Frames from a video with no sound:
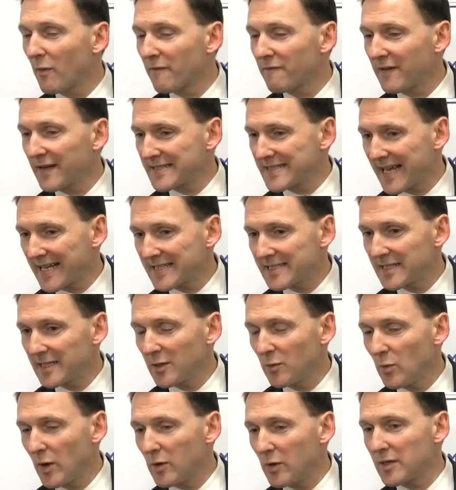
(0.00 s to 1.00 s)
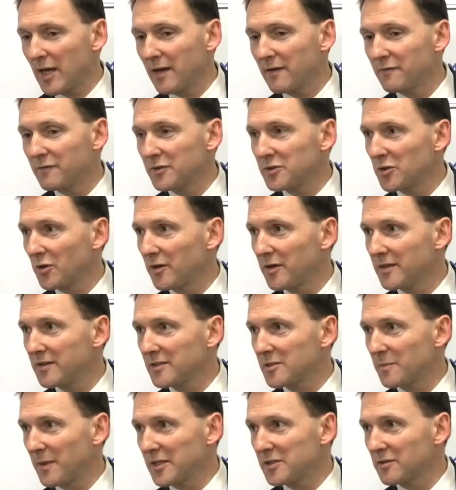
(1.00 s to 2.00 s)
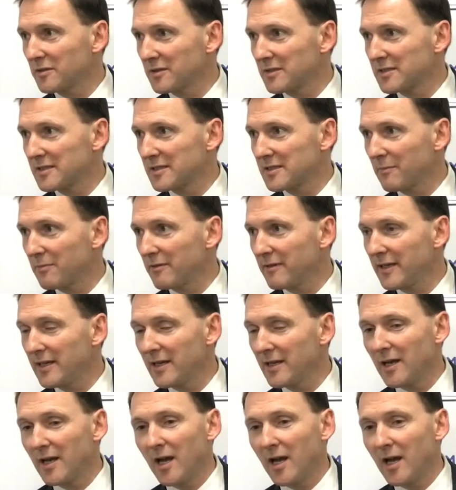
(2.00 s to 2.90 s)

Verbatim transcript: fantastic and well done for joining Special Constabulary.